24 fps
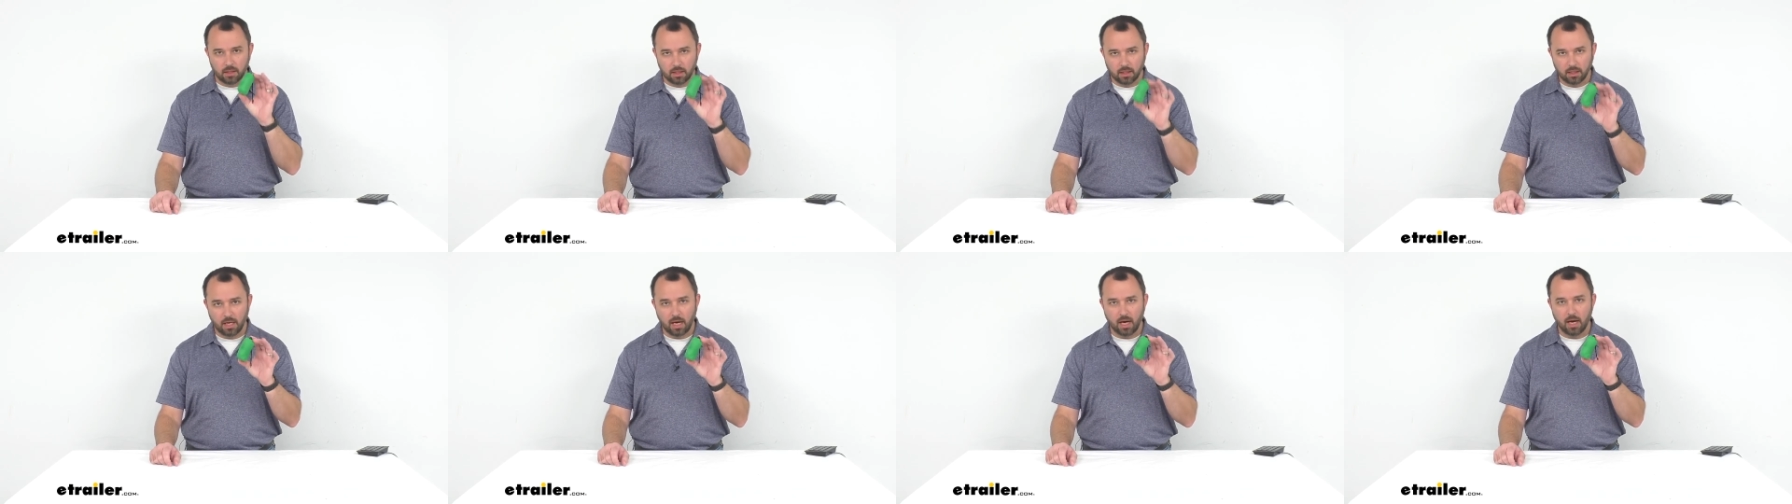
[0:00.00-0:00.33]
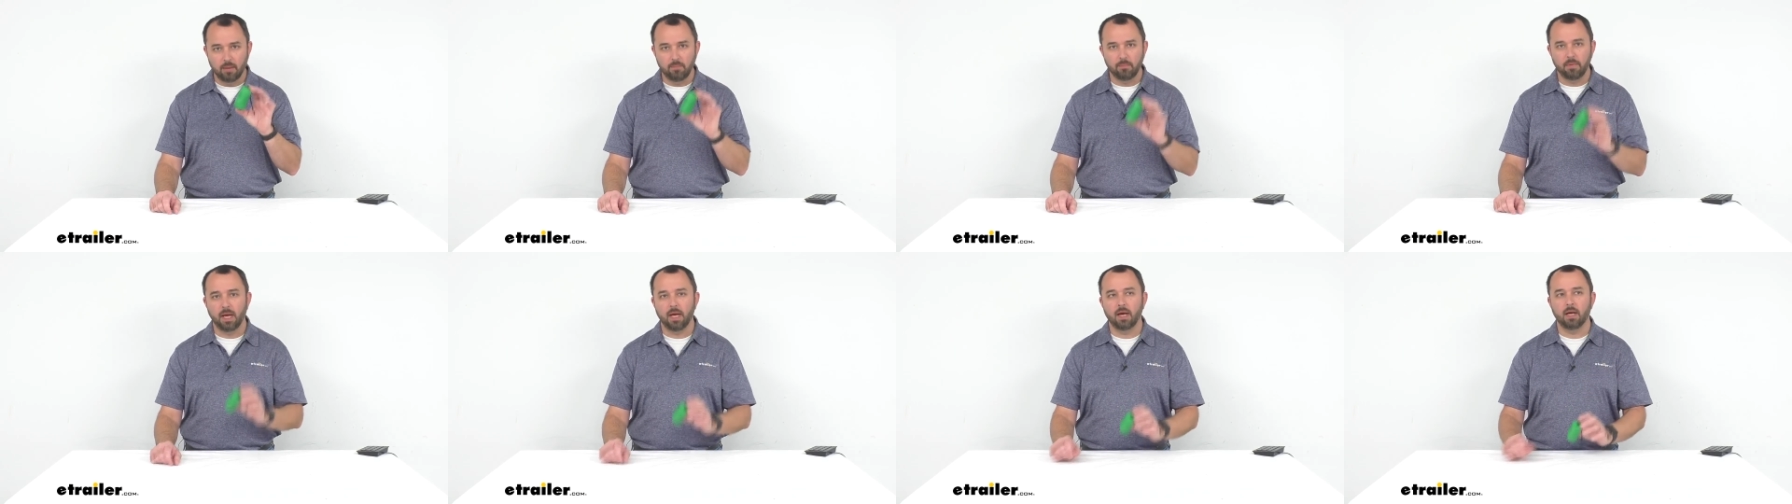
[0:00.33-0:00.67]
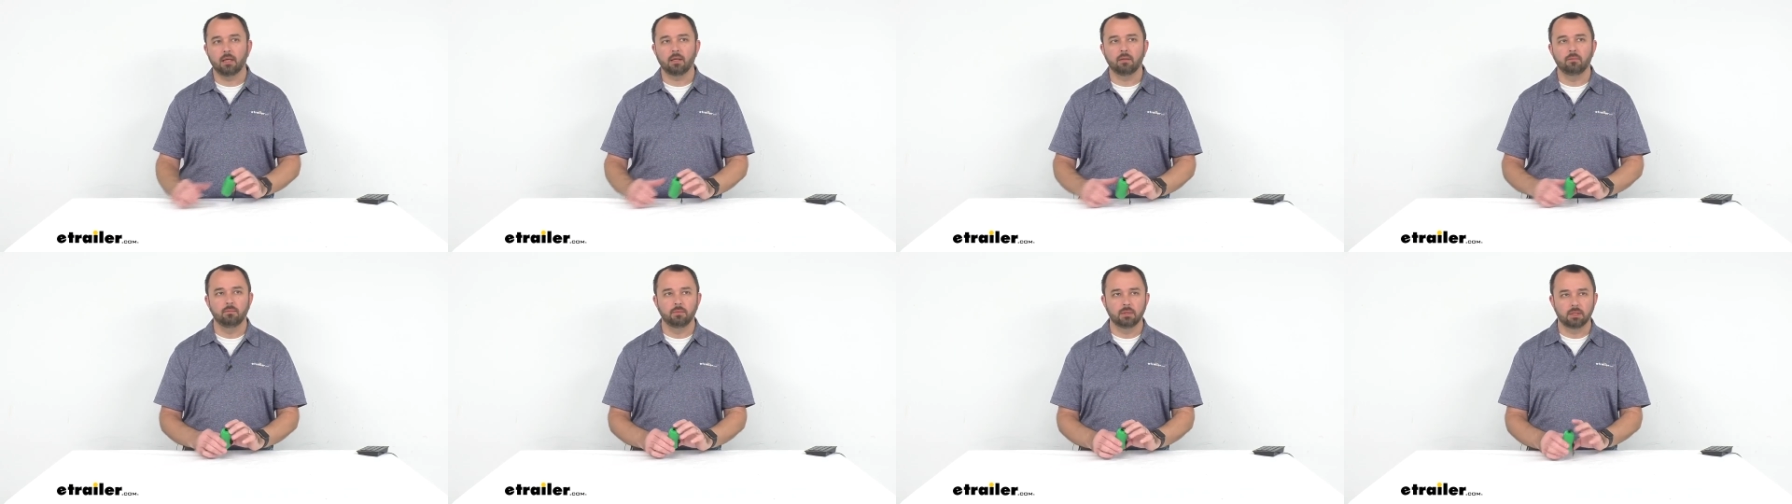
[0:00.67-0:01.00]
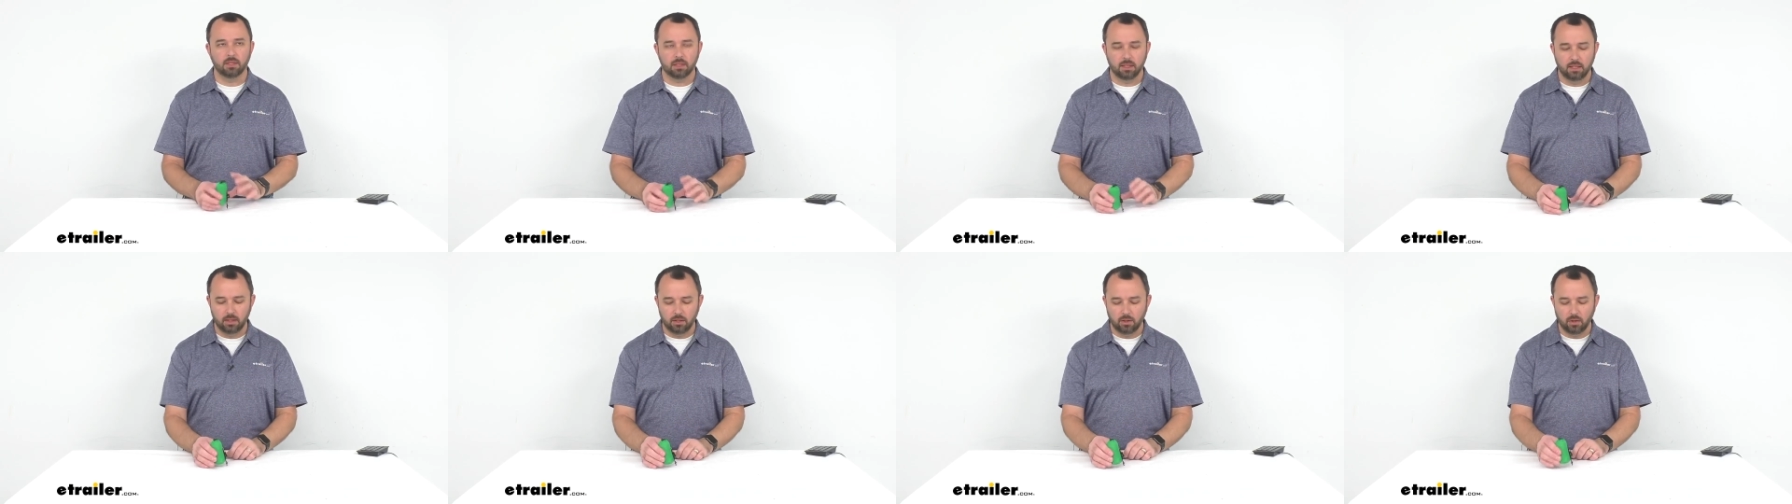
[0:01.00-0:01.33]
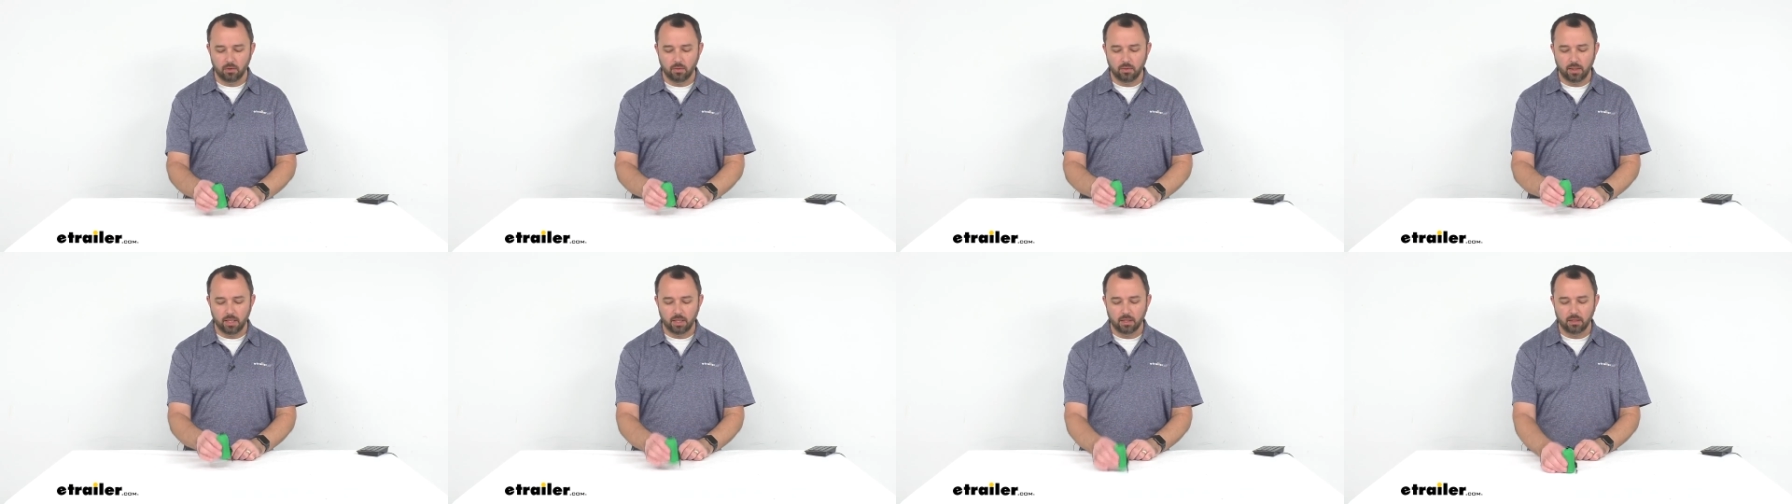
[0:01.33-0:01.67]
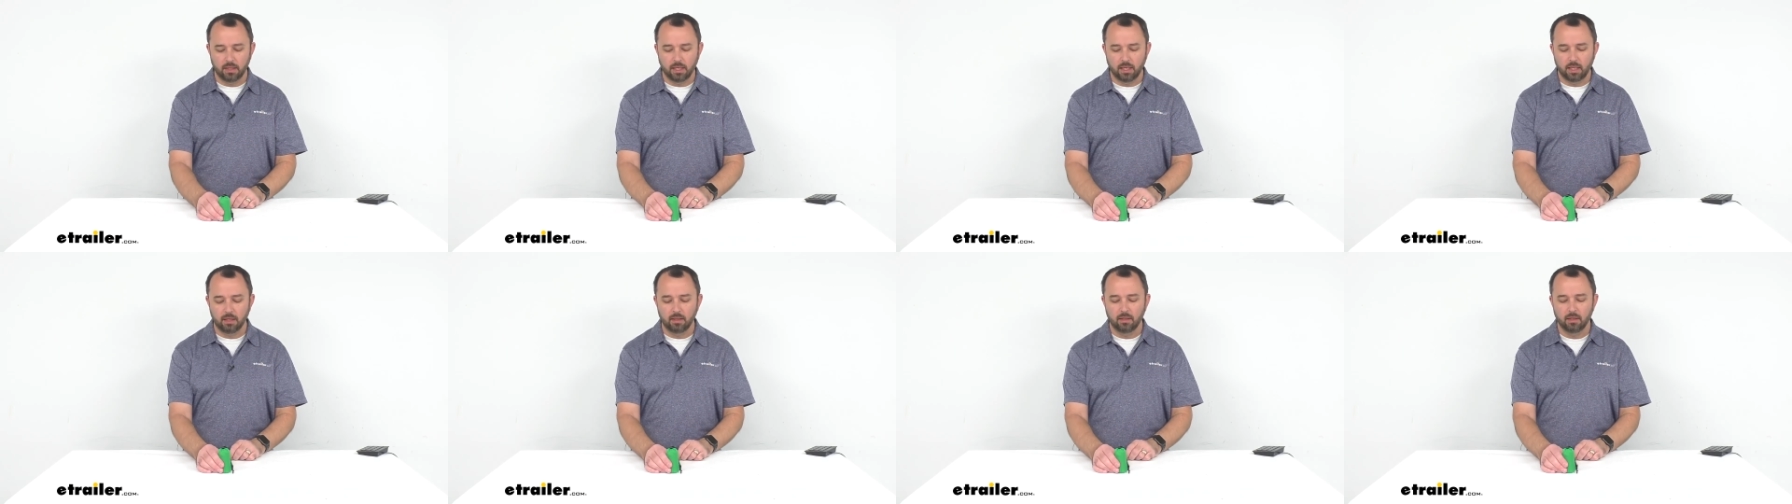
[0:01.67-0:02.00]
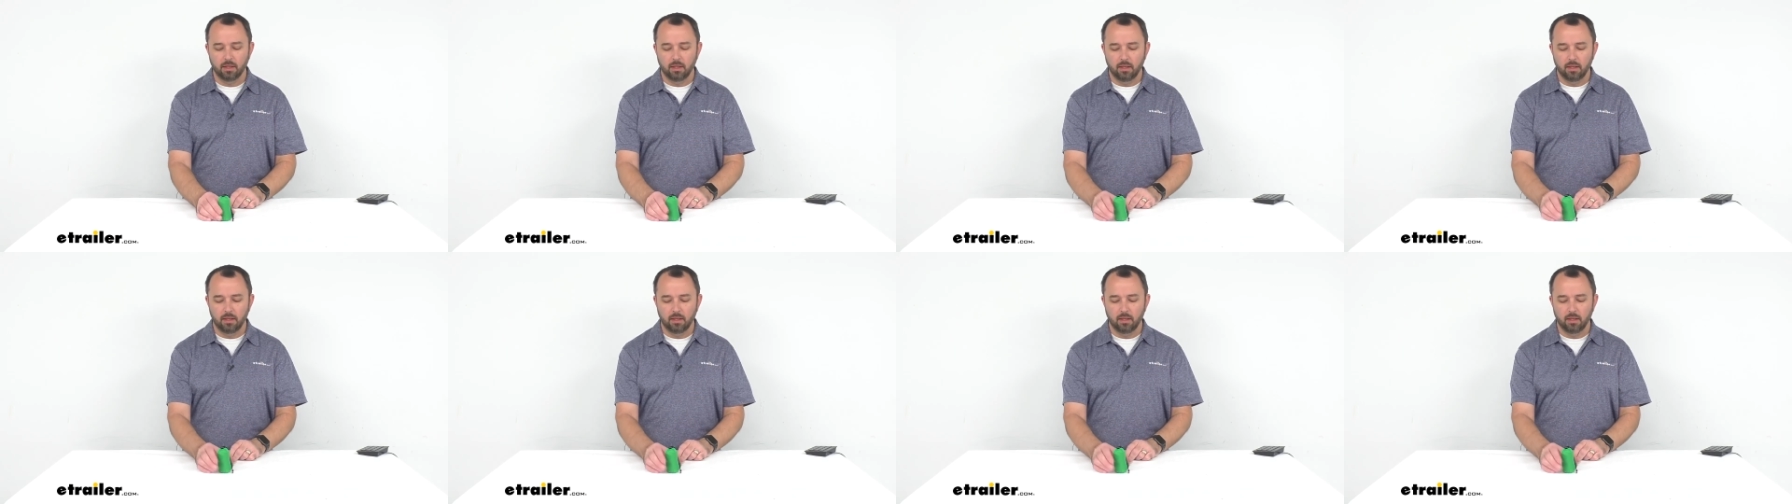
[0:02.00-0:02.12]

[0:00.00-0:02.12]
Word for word: Compact Mosquito Head Net.